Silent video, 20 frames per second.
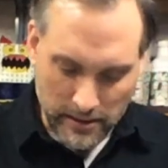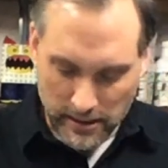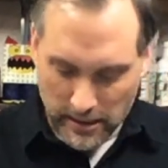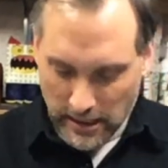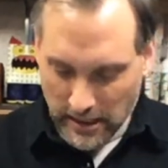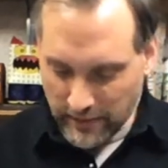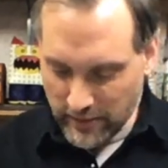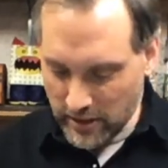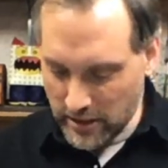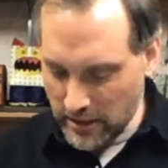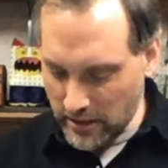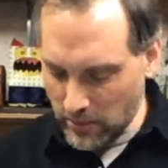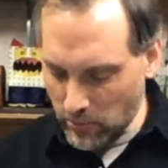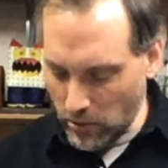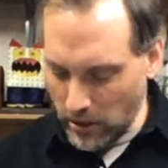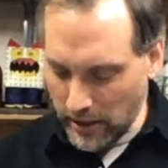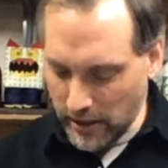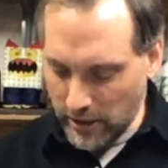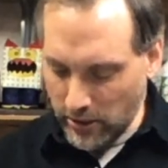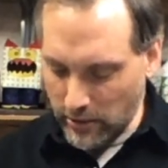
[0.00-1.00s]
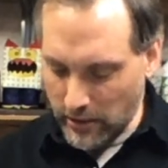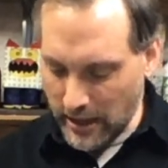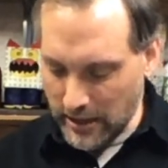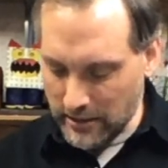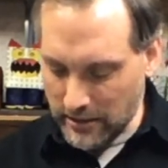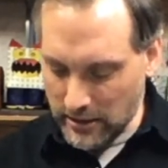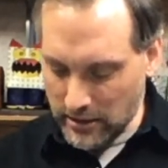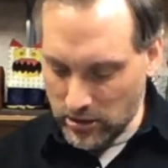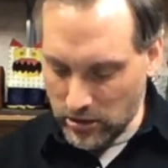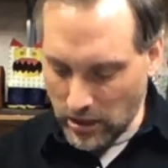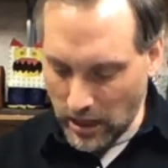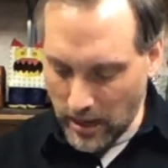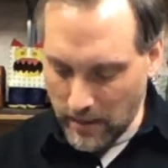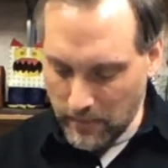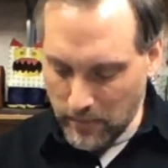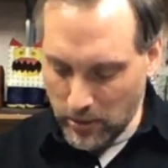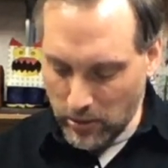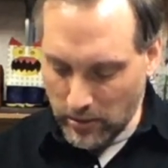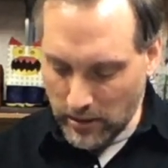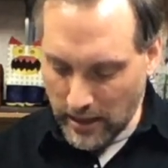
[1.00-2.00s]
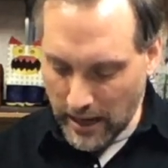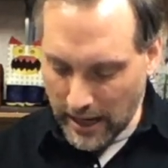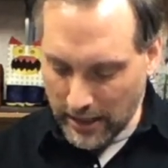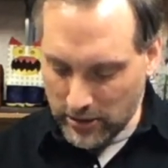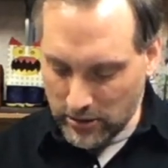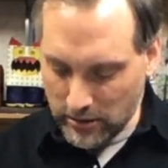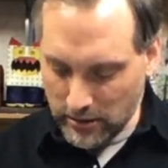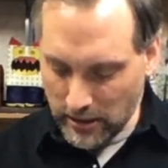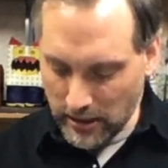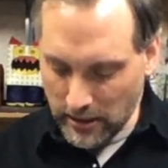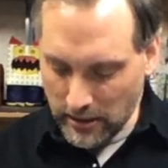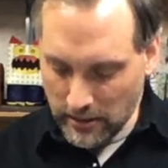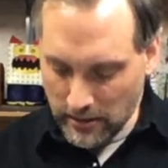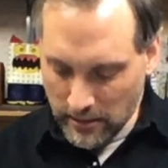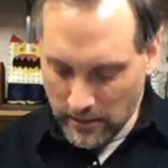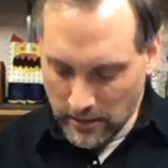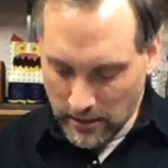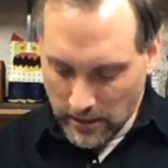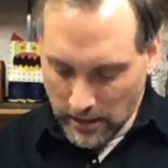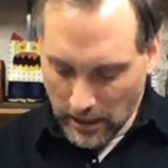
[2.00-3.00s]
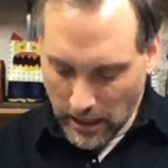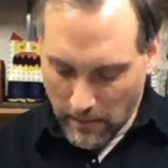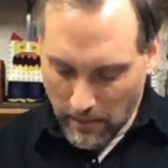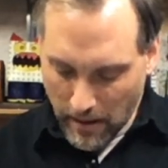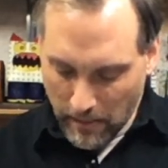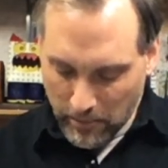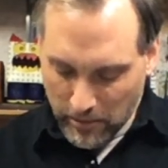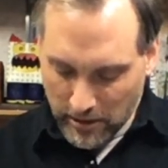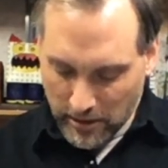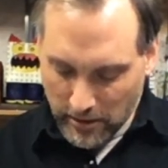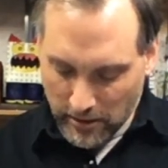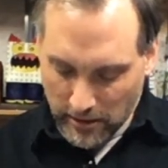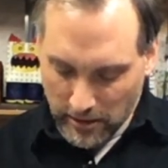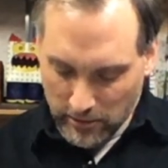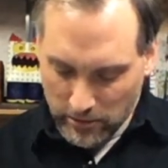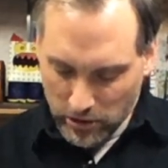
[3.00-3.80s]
And if you didn't want to create this shape, you can actually come up with your own